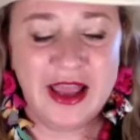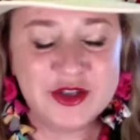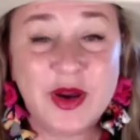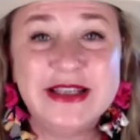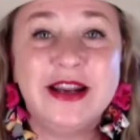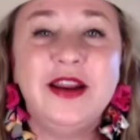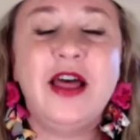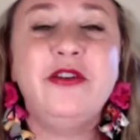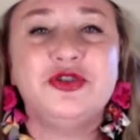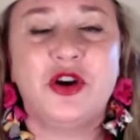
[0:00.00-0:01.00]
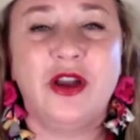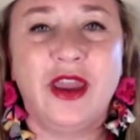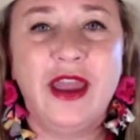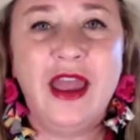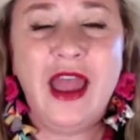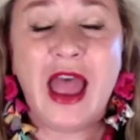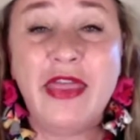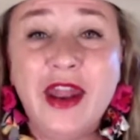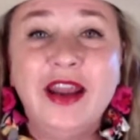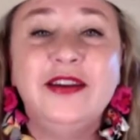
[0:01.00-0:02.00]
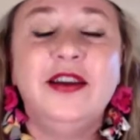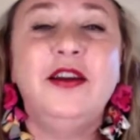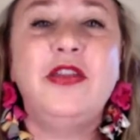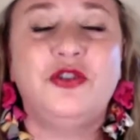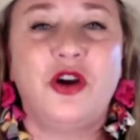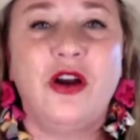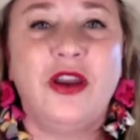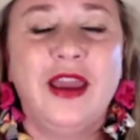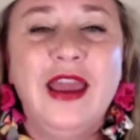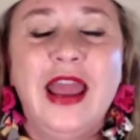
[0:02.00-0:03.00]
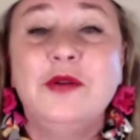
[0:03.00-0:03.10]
And so I did another drawing, and then I did another drawing.